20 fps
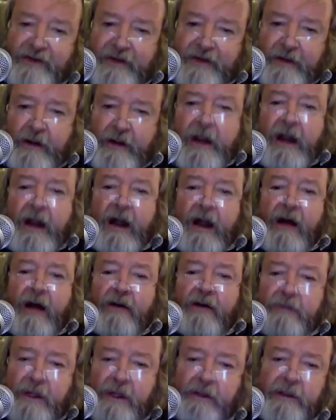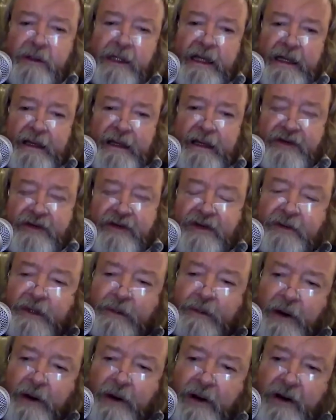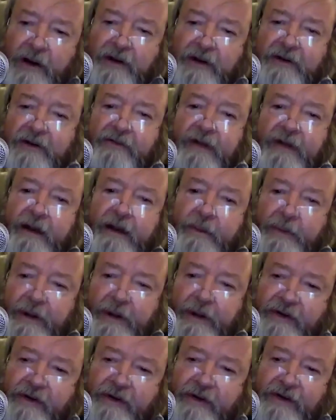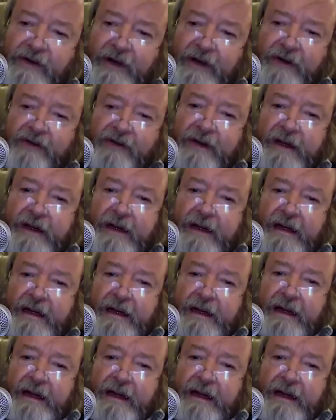So our role here is to be part of that process